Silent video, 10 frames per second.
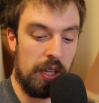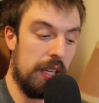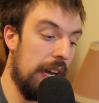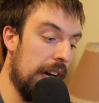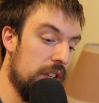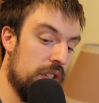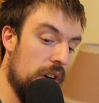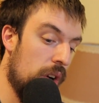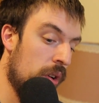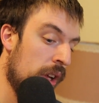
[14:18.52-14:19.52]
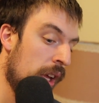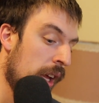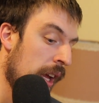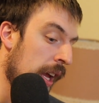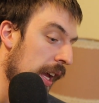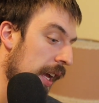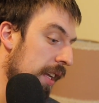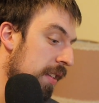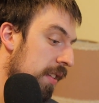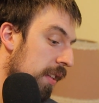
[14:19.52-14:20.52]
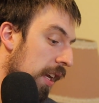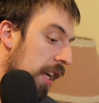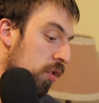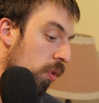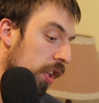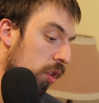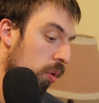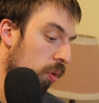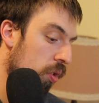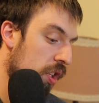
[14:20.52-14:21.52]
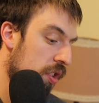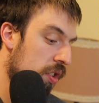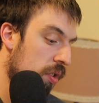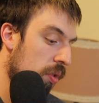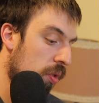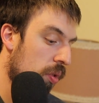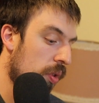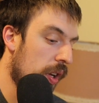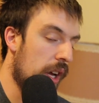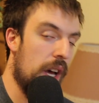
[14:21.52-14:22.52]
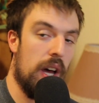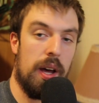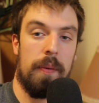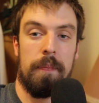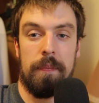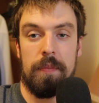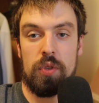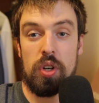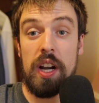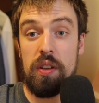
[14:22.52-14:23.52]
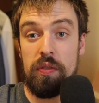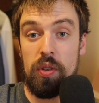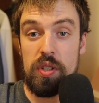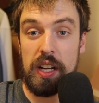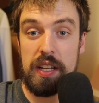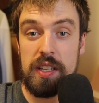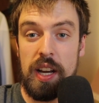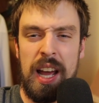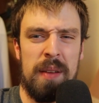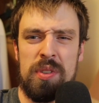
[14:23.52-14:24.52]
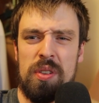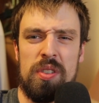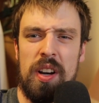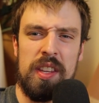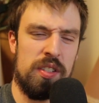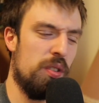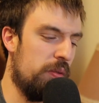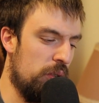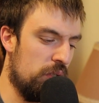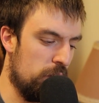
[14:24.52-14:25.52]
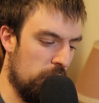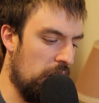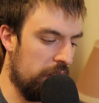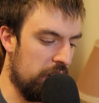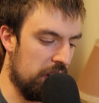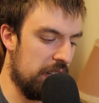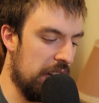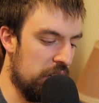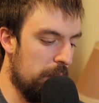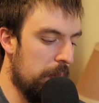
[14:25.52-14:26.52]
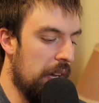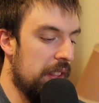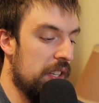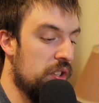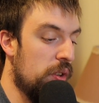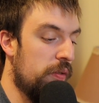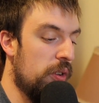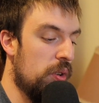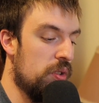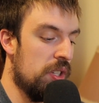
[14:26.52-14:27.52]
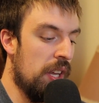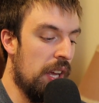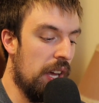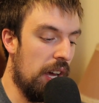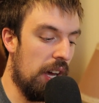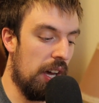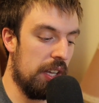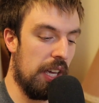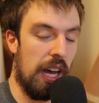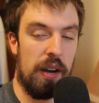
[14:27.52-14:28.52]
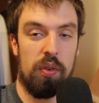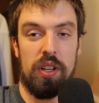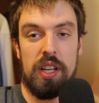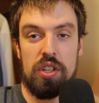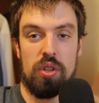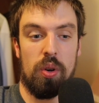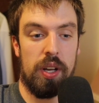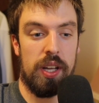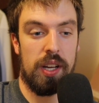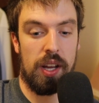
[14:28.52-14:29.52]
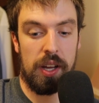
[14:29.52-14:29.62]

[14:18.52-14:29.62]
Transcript: Yeah. So it's really cool just to, try new foods. Like I said, I am so sorry. This new foods went off on a tangent, but the new foods, yeah, I really enjoyed,